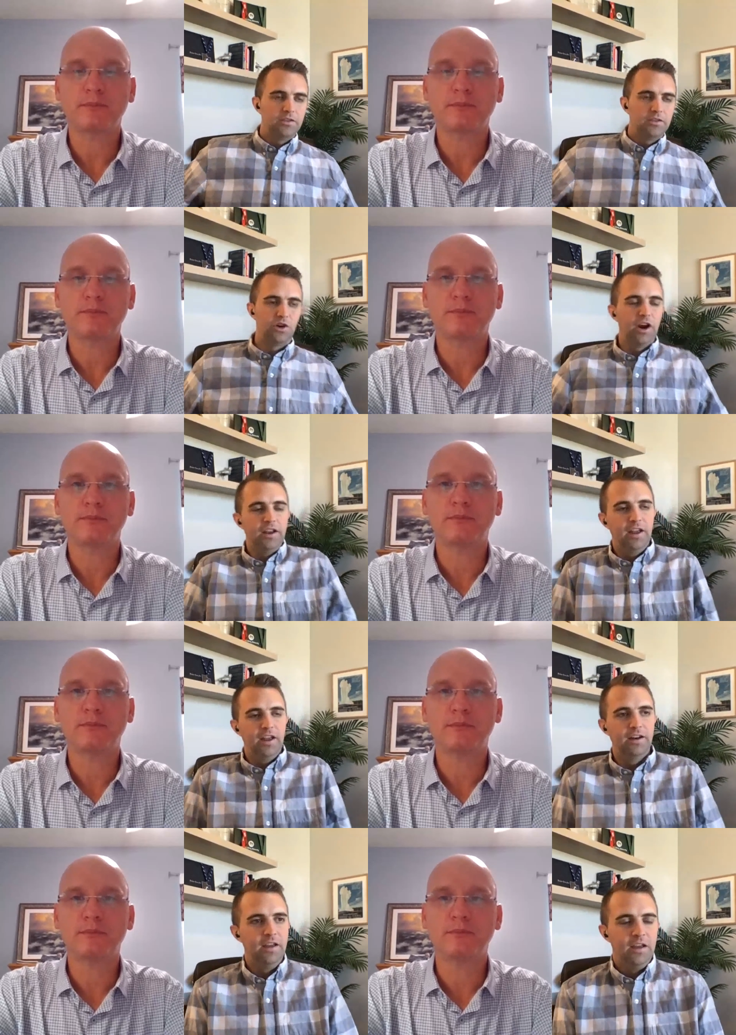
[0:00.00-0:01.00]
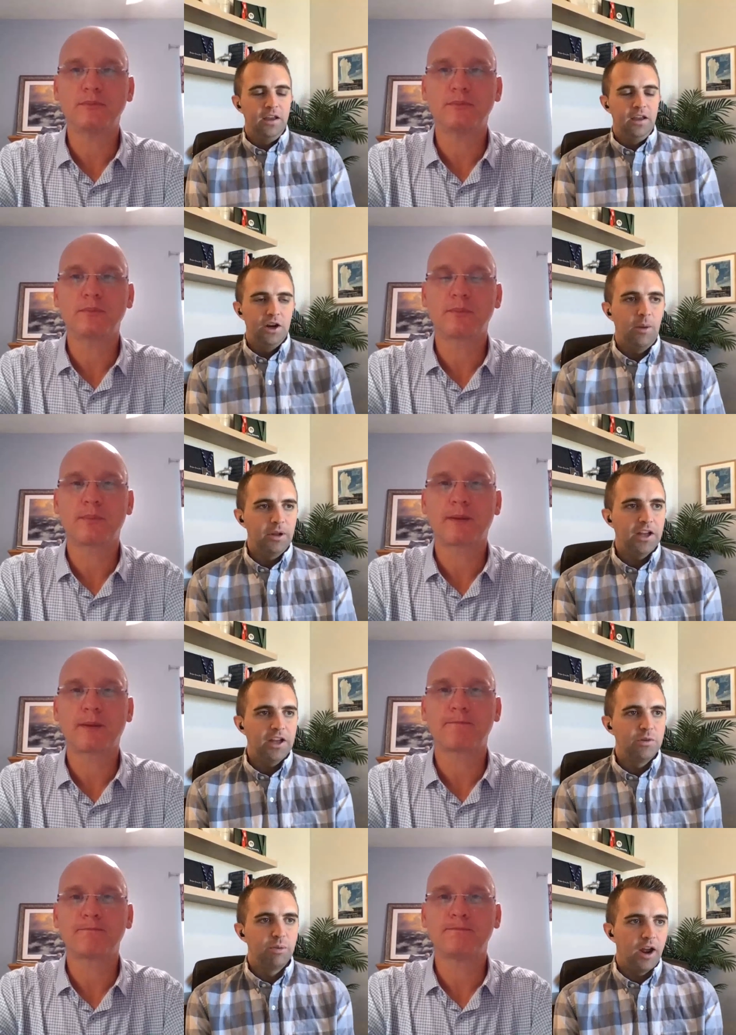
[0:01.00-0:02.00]
Speaker 1: That's great. And, you know, I'm
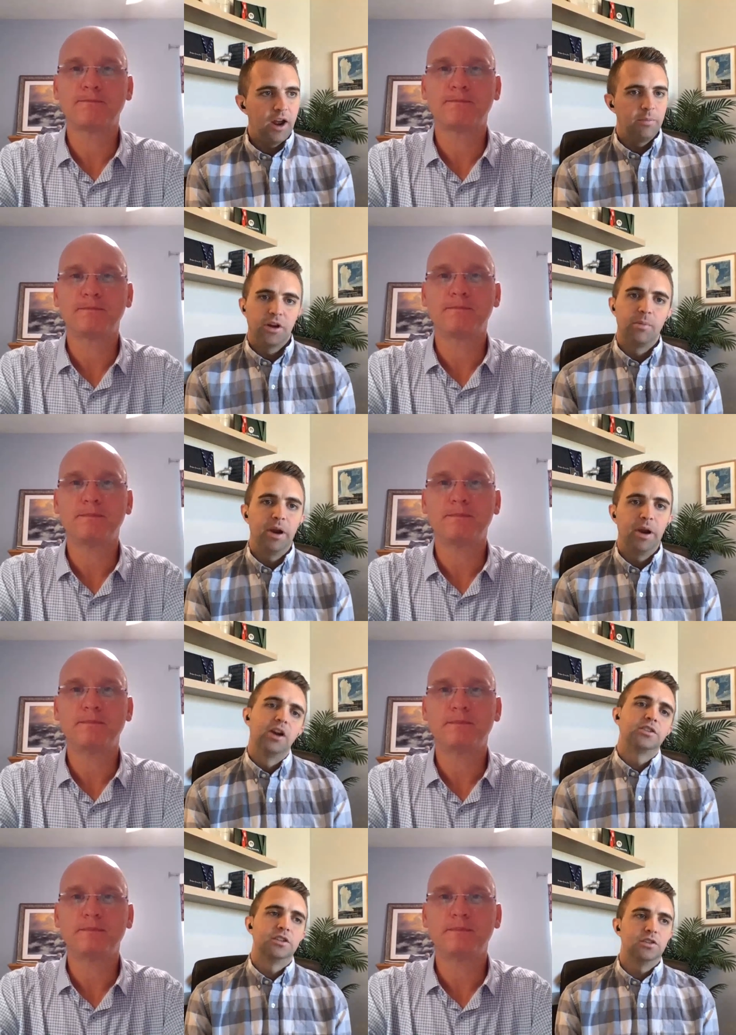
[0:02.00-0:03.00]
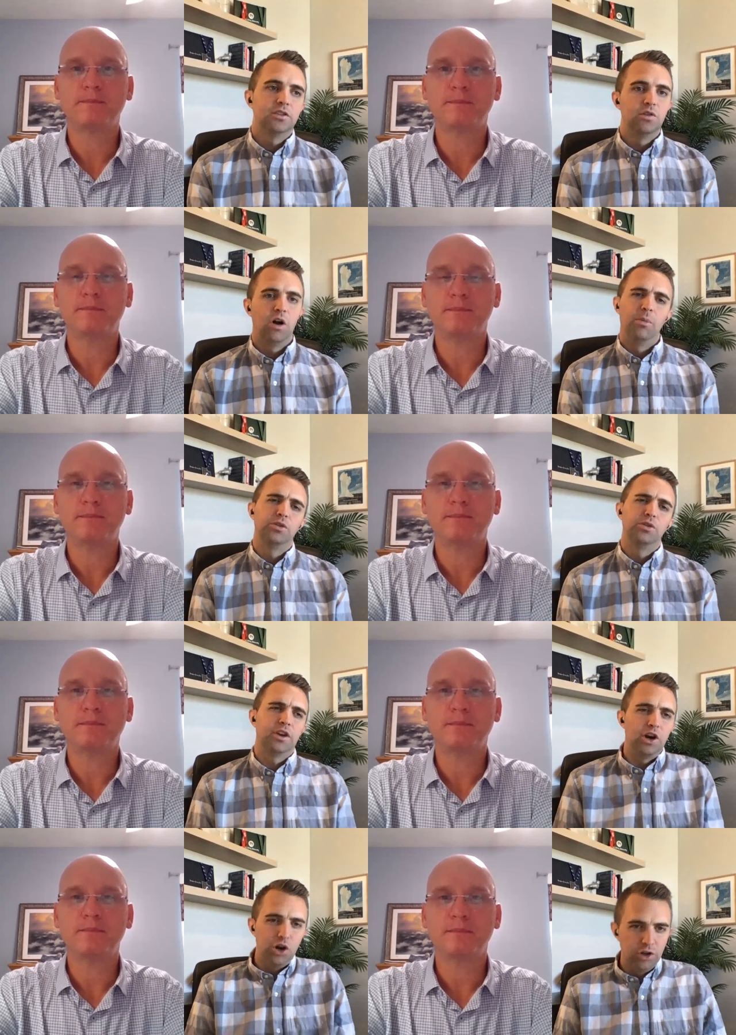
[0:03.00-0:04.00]
glad you brought up the comparison to
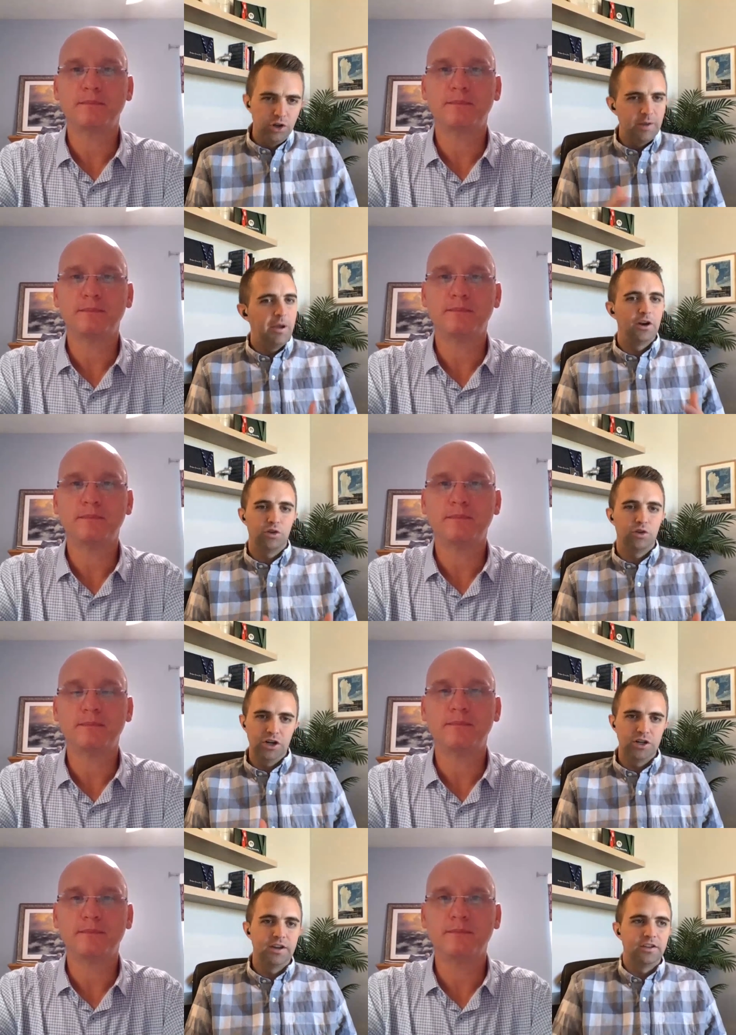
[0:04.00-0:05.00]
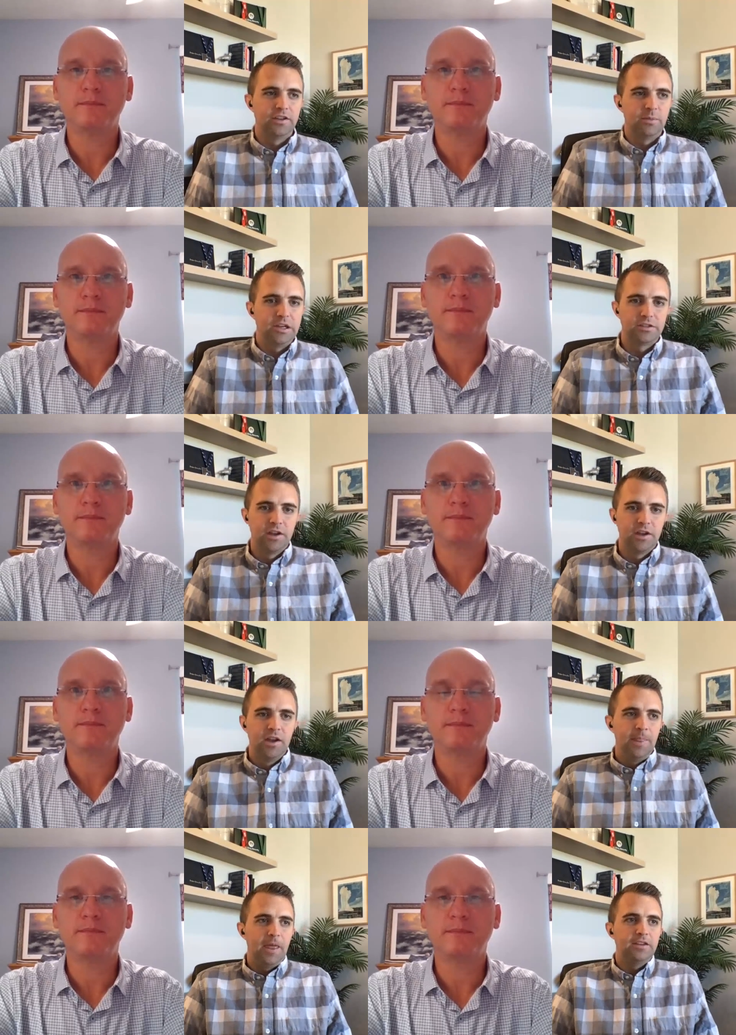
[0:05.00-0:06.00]
almost an early penetration test, because
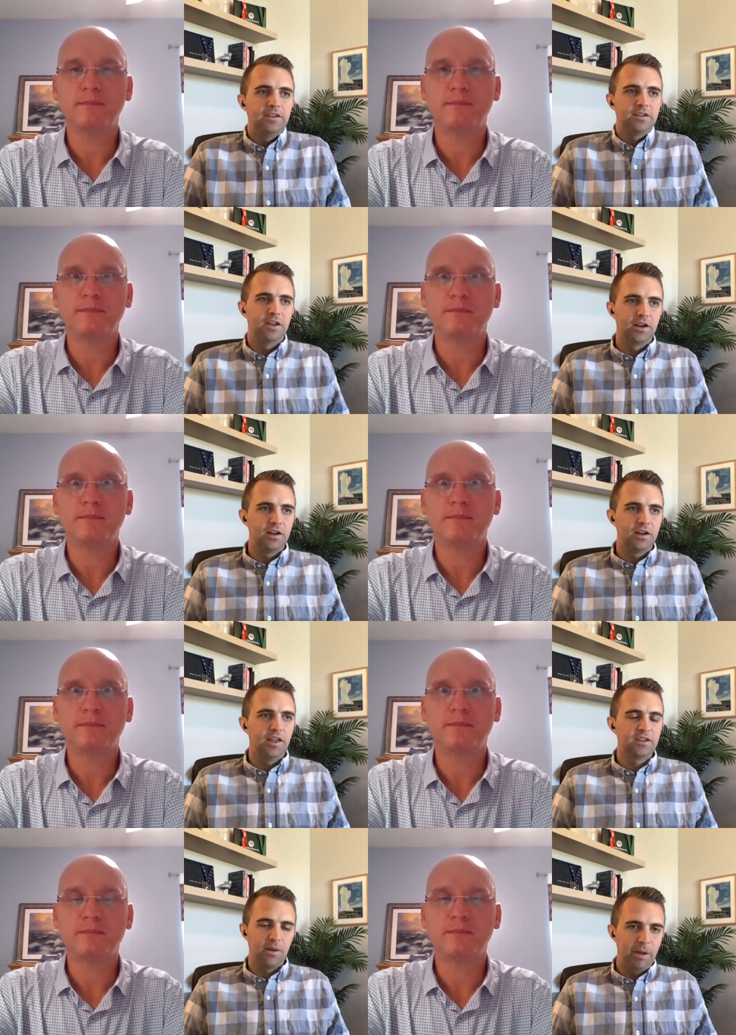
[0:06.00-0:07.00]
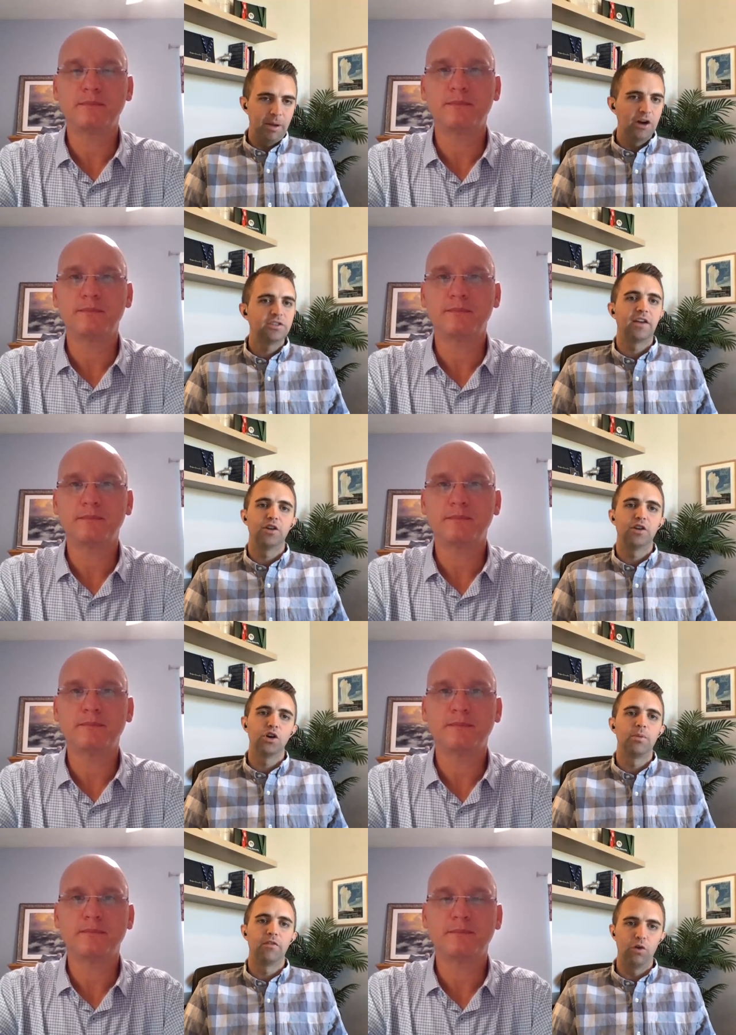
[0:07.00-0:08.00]
that's a comparison I've
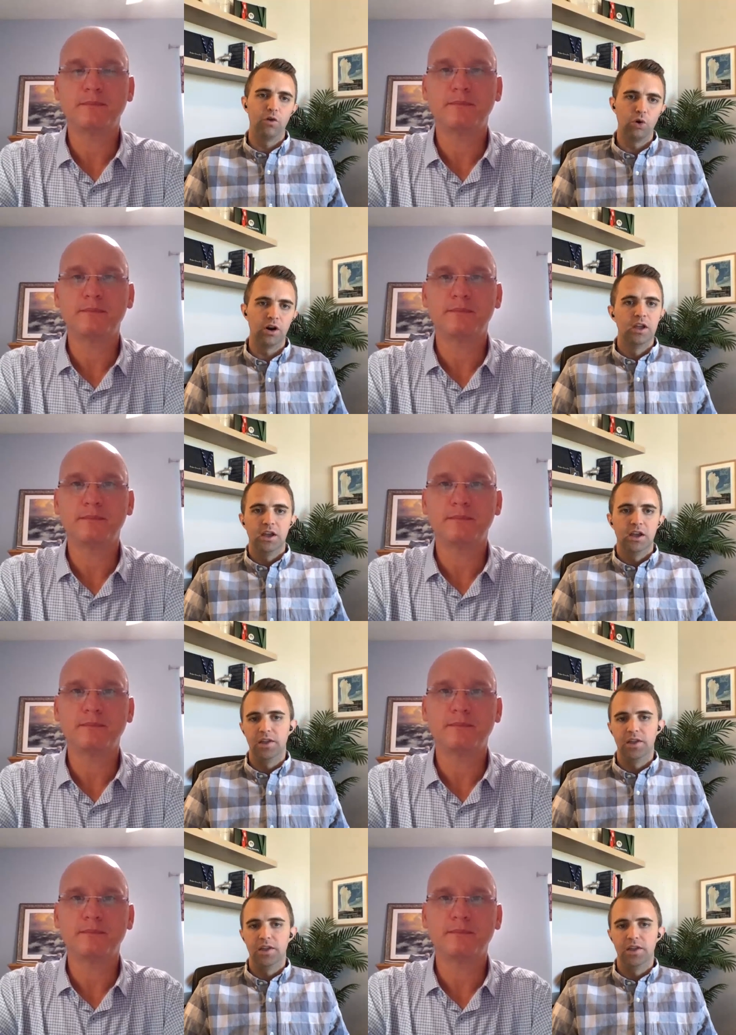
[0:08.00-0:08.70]
heard before,